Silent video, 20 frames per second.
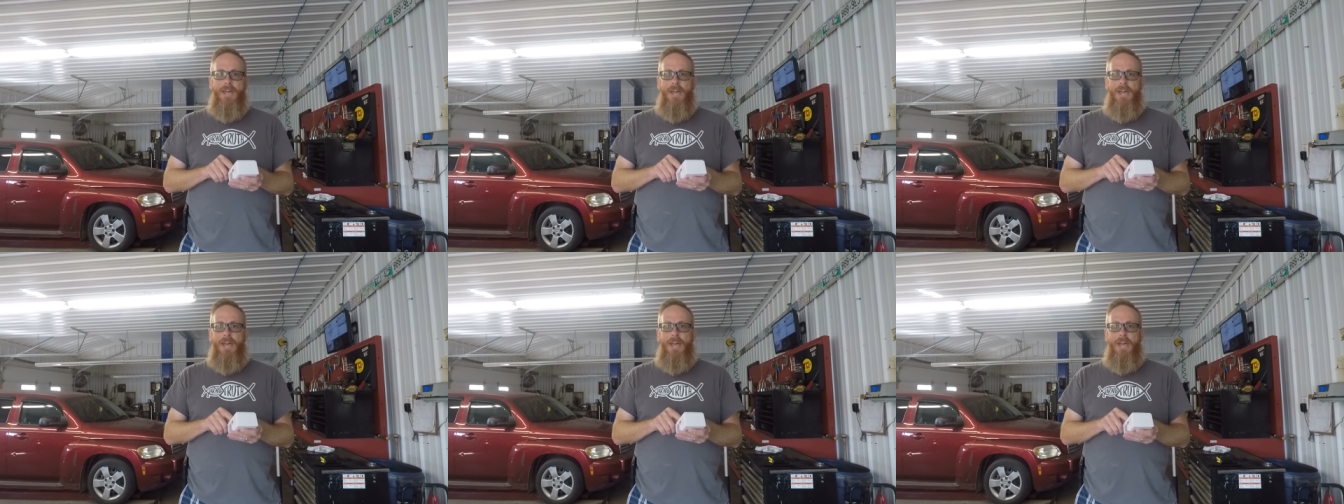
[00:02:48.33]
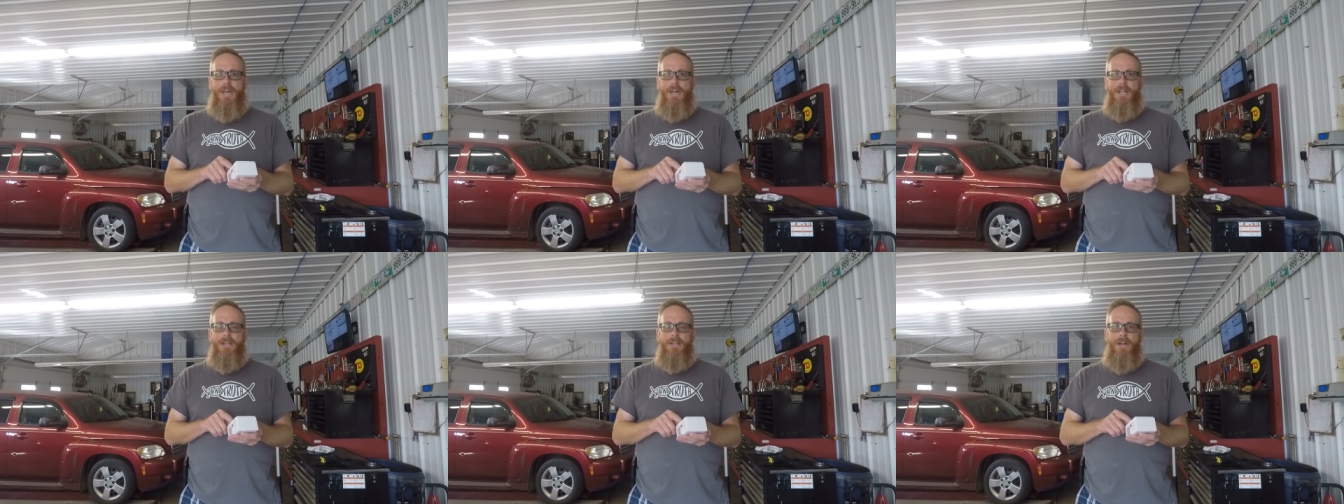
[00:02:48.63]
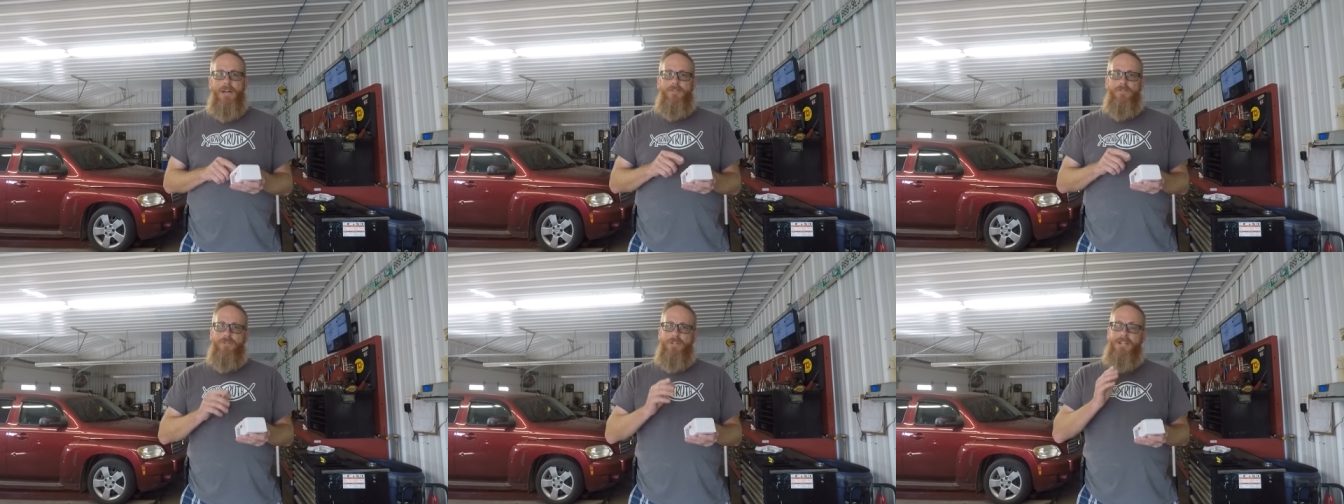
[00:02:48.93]
And
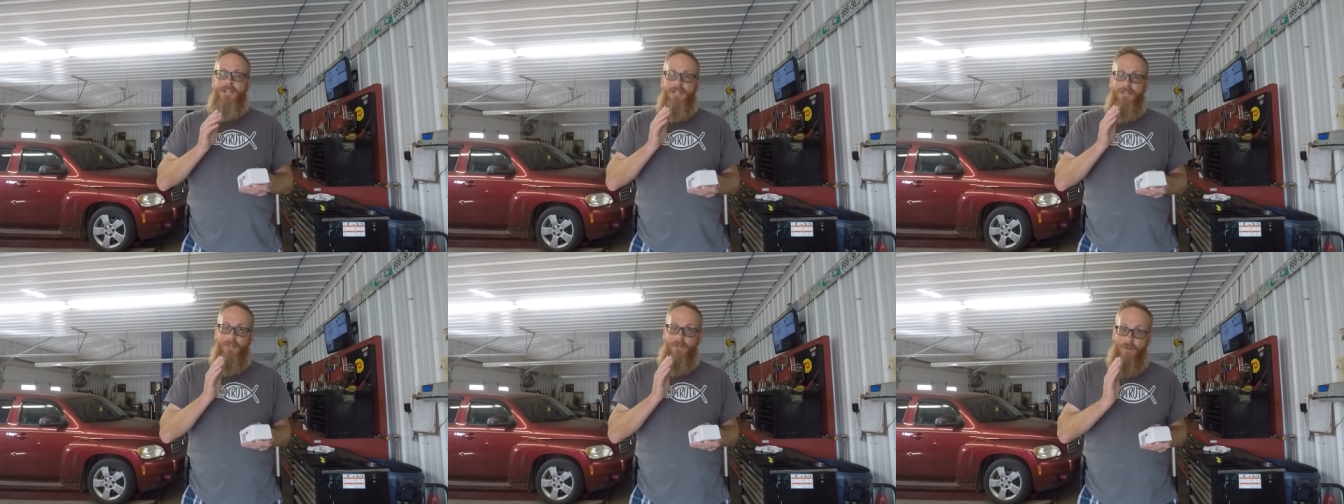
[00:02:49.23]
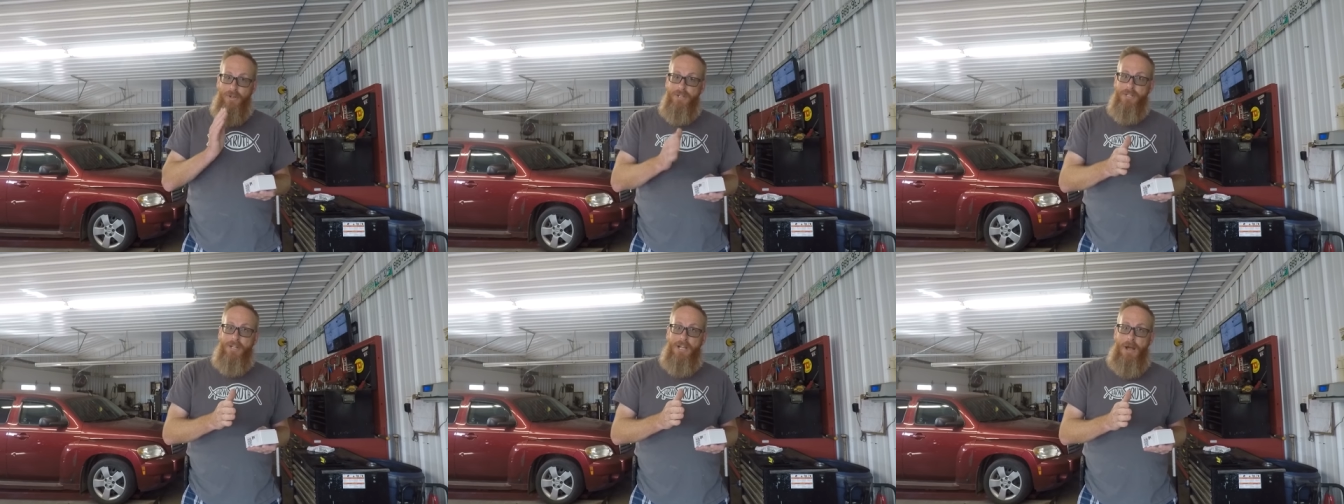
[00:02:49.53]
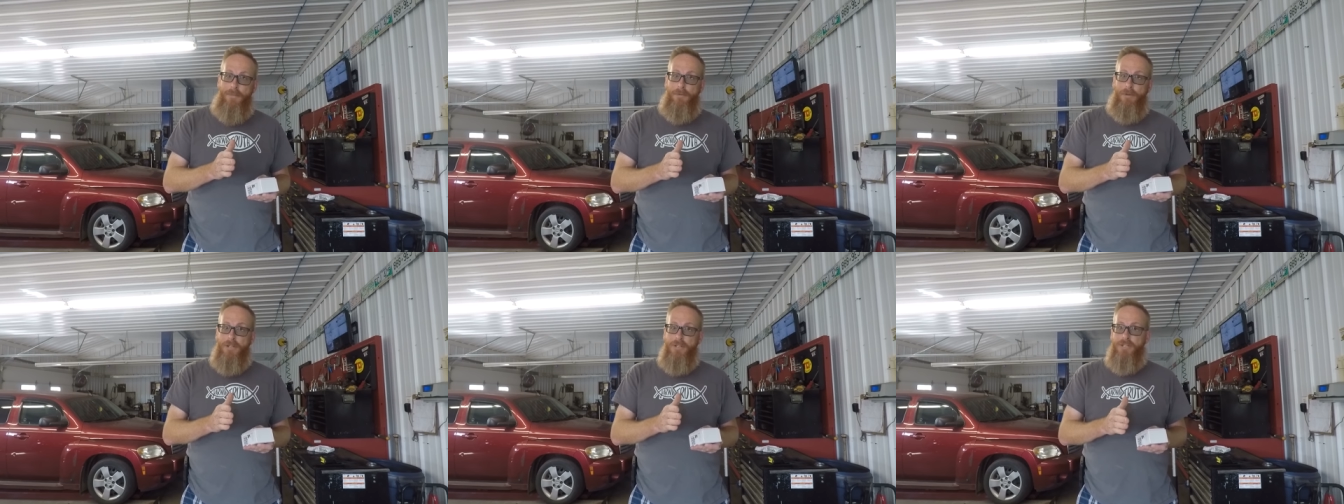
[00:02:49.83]
uh, there's a, there is a
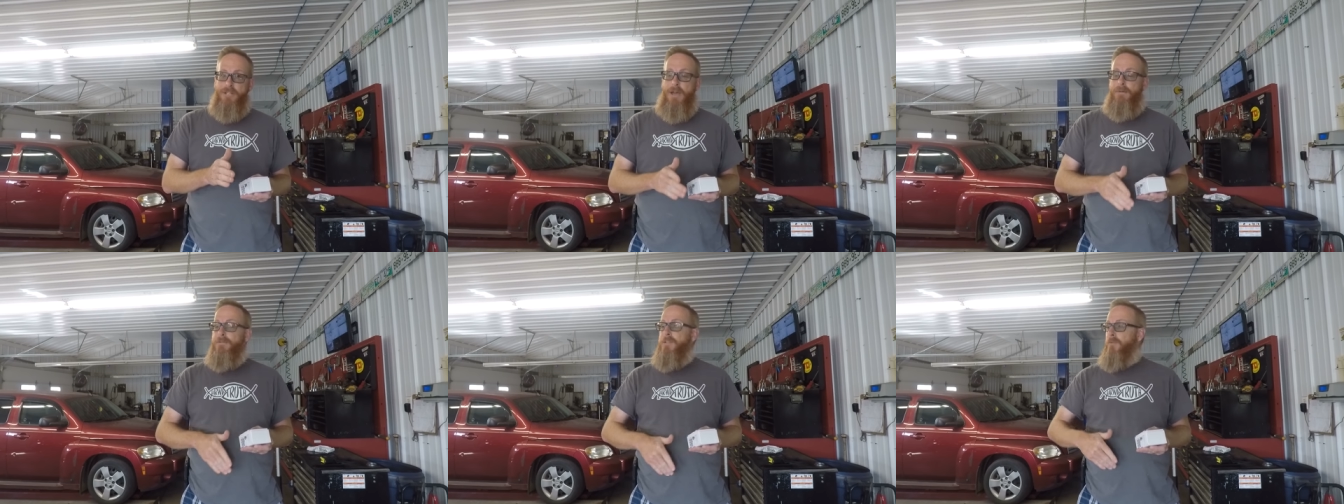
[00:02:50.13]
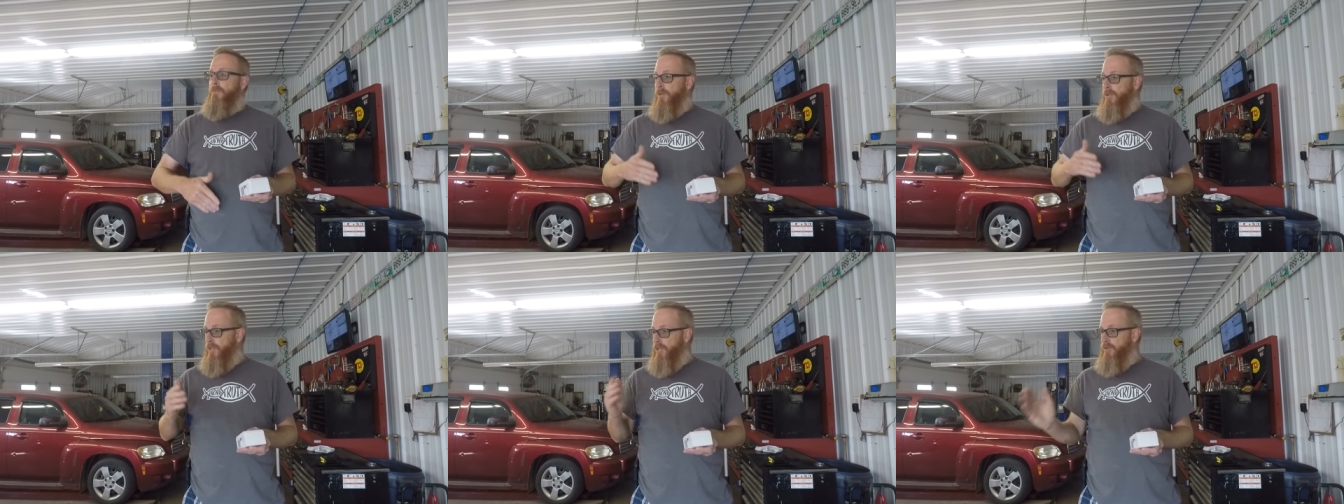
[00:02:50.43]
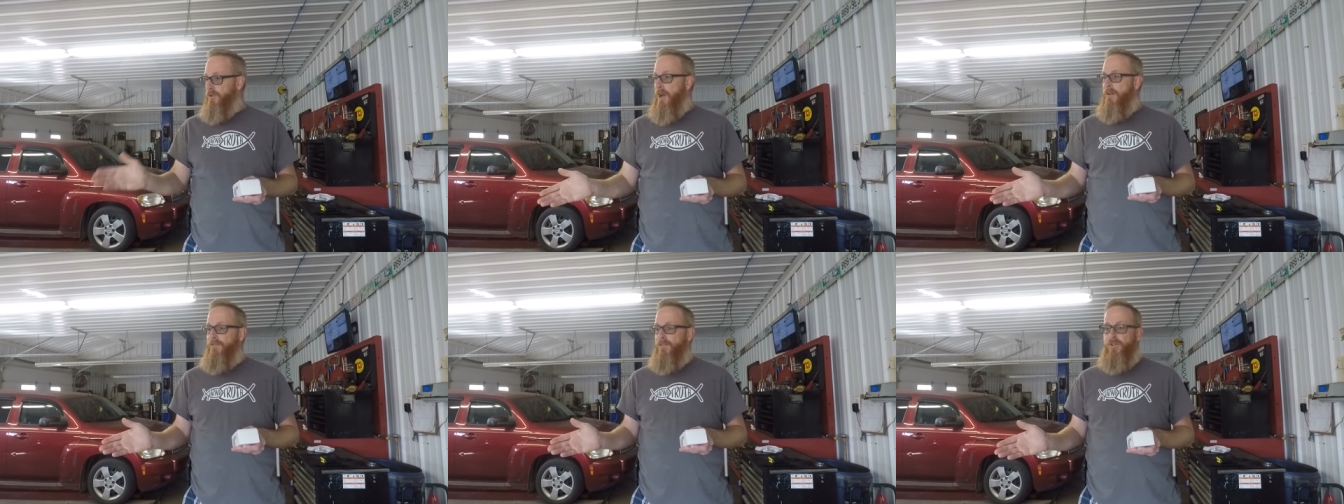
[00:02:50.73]
couple of steps that we do
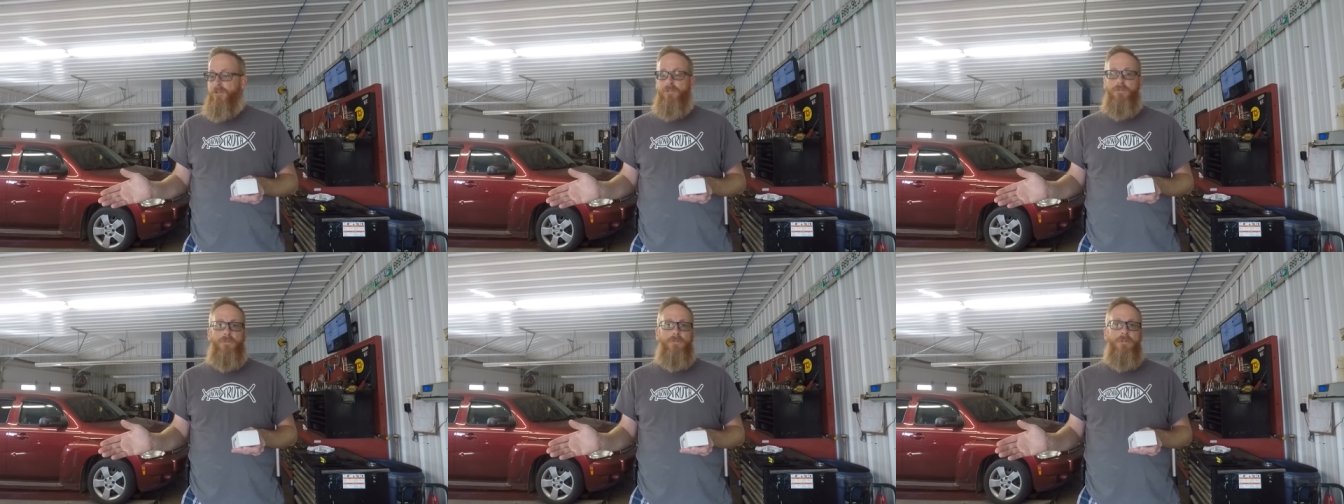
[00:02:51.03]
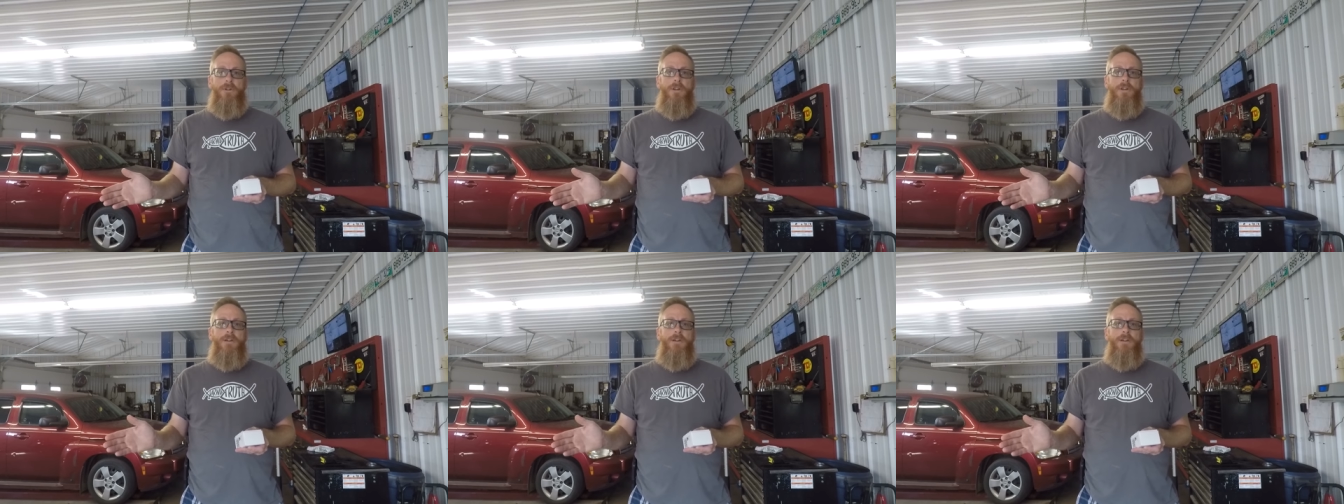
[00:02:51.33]
have to do